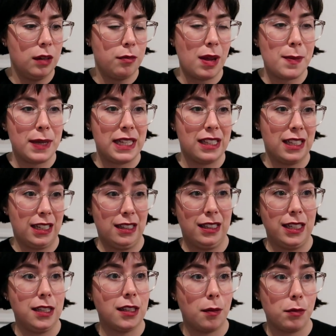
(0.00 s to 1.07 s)
maybe
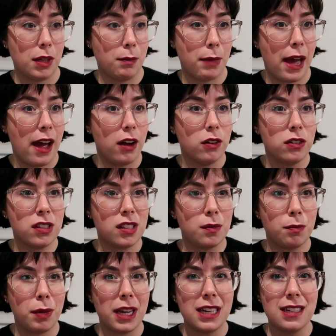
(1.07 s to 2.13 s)
60 something pounds,
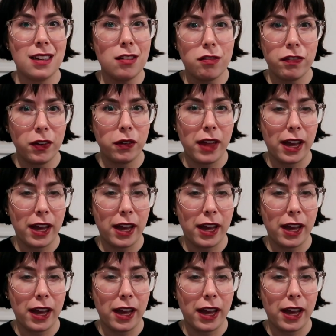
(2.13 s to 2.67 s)
but it didn't feel